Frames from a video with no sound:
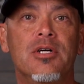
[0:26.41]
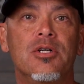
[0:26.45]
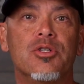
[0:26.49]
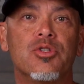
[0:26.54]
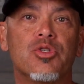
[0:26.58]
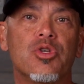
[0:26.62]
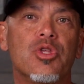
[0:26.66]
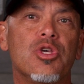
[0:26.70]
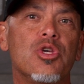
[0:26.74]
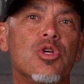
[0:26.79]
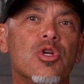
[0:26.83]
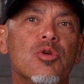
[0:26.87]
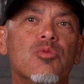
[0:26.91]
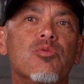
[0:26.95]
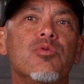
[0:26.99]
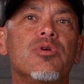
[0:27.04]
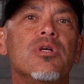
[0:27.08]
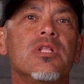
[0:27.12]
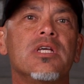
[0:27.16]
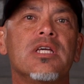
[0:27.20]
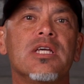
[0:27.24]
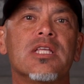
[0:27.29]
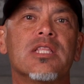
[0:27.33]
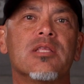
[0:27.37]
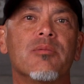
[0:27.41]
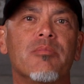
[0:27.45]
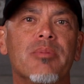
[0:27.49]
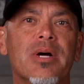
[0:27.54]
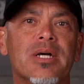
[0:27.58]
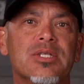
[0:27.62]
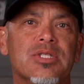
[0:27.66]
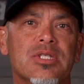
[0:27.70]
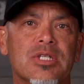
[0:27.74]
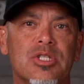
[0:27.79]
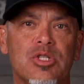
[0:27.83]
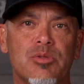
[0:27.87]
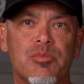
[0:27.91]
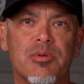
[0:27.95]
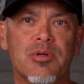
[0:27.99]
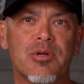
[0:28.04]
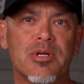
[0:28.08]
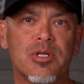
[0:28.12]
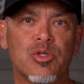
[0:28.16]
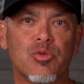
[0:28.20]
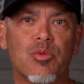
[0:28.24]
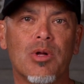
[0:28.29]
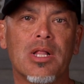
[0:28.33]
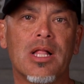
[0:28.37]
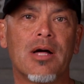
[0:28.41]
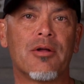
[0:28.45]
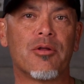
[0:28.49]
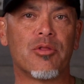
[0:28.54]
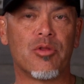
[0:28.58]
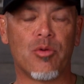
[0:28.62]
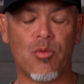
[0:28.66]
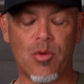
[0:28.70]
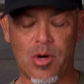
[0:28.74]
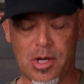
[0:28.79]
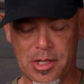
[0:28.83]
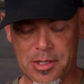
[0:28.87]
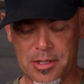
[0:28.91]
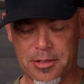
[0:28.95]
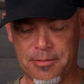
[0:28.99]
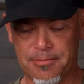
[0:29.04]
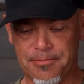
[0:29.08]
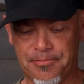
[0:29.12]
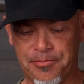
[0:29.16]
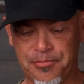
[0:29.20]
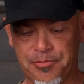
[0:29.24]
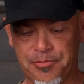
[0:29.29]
so that you can really get the best experience while out on the water.